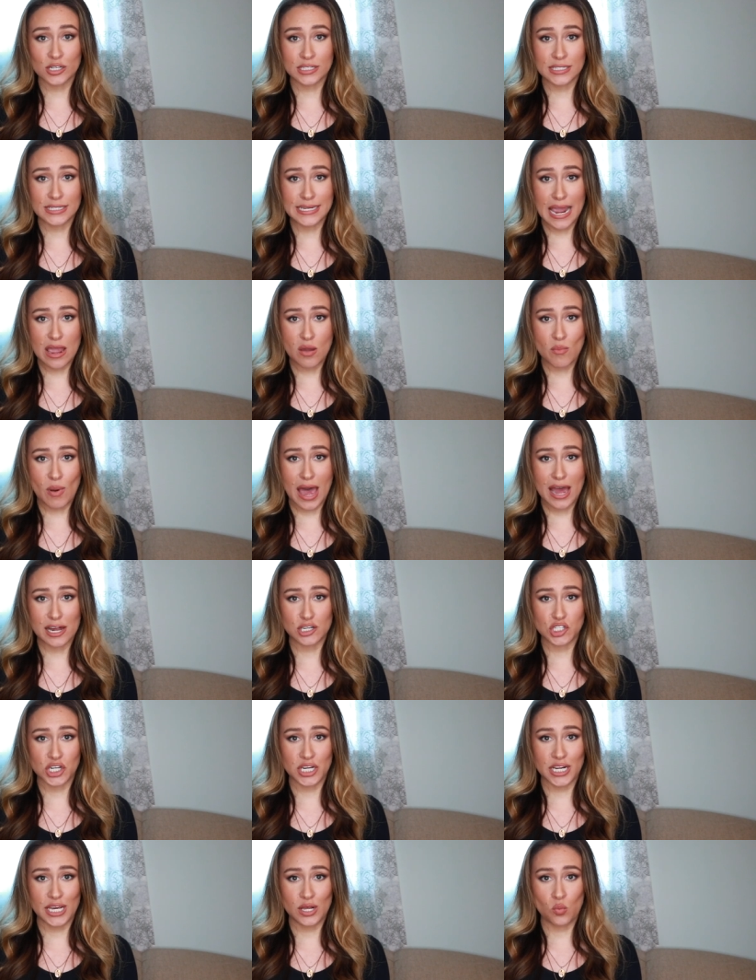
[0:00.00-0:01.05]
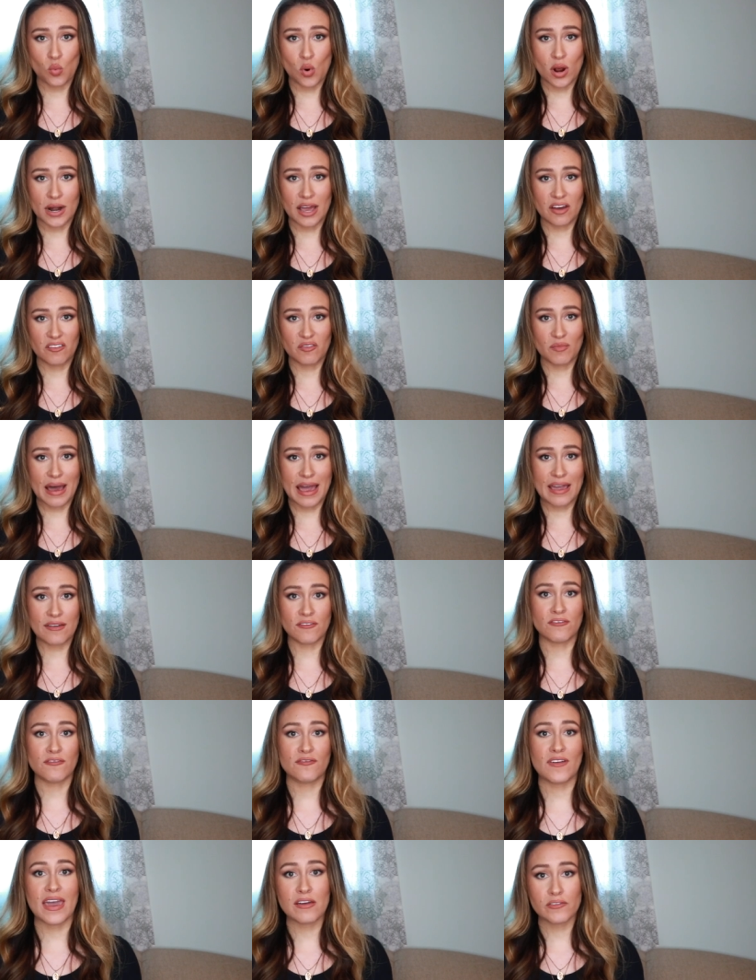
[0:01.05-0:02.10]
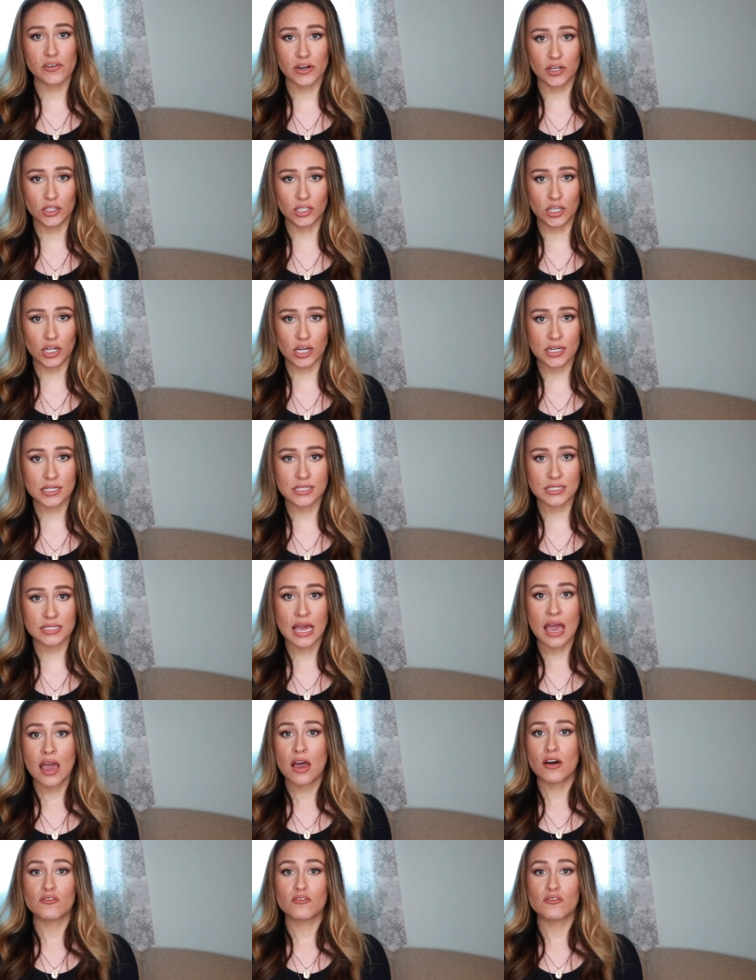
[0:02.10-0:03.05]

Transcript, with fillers: state pageant in one of my favorite looks